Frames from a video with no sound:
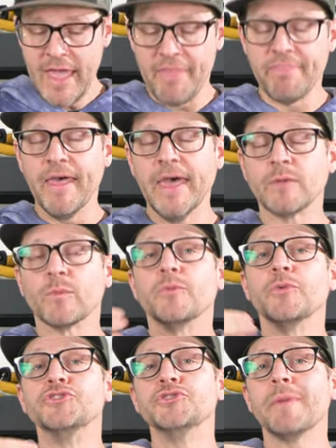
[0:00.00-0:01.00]
And then when
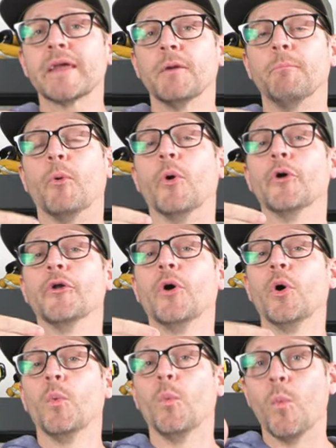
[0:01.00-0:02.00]
we do make a board
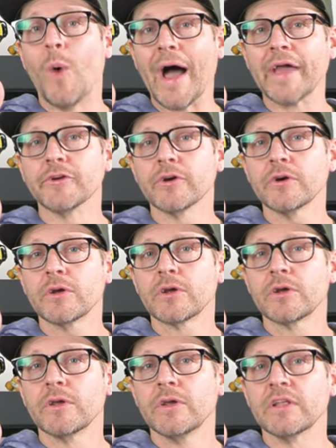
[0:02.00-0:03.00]
wider,
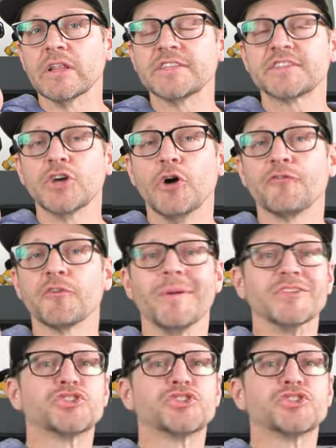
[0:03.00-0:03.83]
let's go from a